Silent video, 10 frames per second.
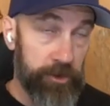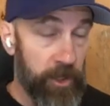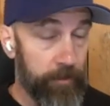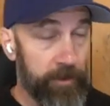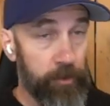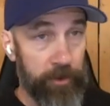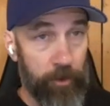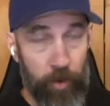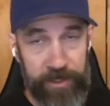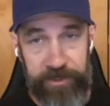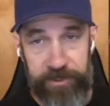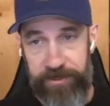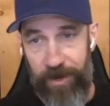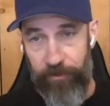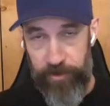should not be doing
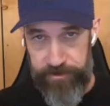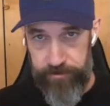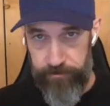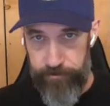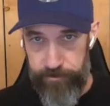questions after each